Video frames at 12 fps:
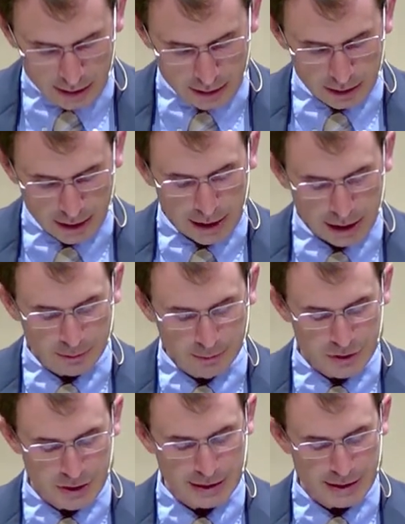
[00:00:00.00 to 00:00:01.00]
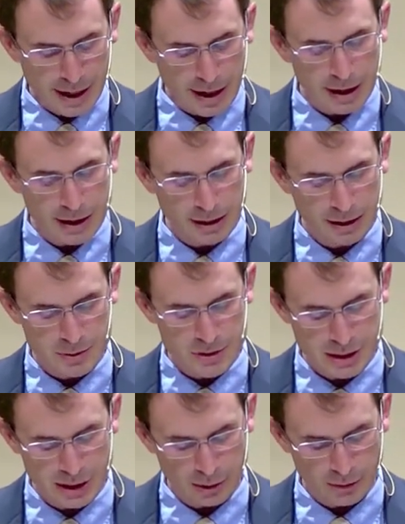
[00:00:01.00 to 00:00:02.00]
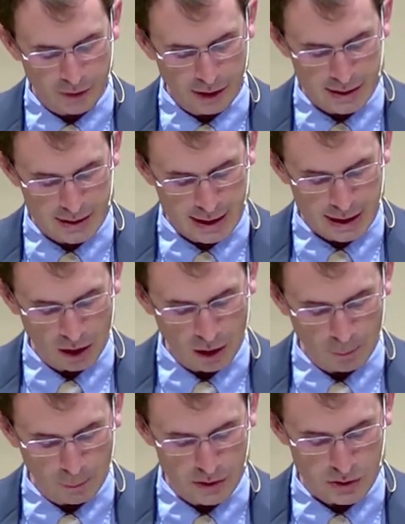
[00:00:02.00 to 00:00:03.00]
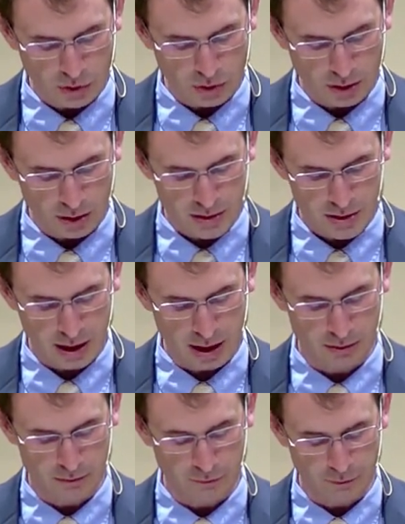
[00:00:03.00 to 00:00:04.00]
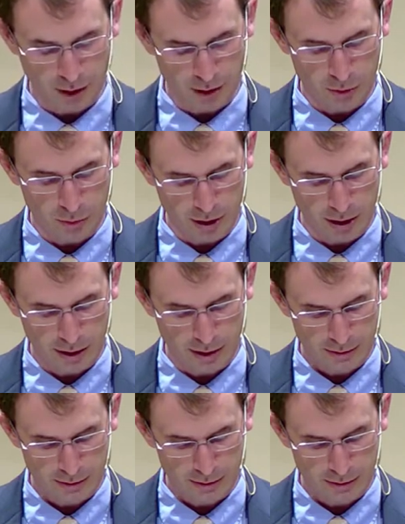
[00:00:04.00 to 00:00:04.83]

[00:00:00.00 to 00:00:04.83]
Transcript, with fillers: let him deny himself and take up his cross and follow me.